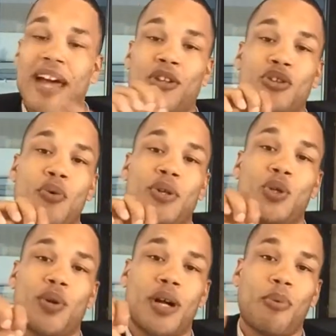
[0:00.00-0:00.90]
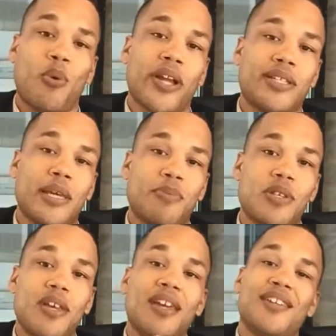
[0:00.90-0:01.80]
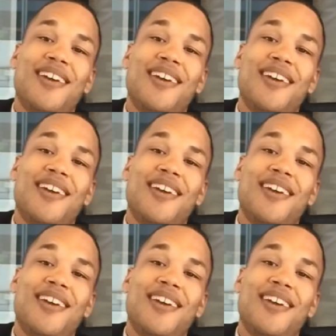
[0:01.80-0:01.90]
Now let's go into a couple quick tips.